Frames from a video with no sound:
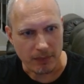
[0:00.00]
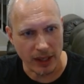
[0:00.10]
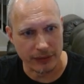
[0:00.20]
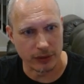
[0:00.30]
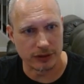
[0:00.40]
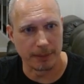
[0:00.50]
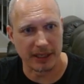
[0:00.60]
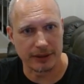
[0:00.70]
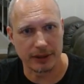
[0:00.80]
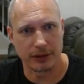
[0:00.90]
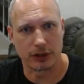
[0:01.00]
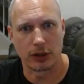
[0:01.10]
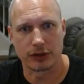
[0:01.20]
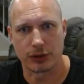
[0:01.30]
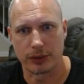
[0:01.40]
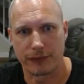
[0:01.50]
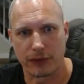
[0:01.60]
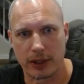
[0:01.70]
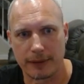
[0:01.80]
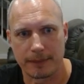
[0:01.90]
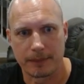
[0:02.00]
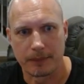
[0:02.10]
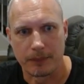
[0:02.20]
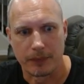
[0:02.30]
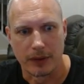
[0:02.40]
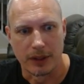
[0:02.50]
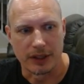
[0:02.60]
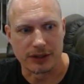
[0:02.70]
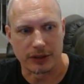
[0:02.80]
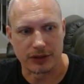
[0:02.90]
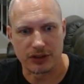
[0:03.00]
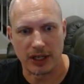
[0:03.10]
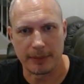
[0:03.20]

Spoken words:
And there's the Bandit, the Conjurer in the front. He's got the Time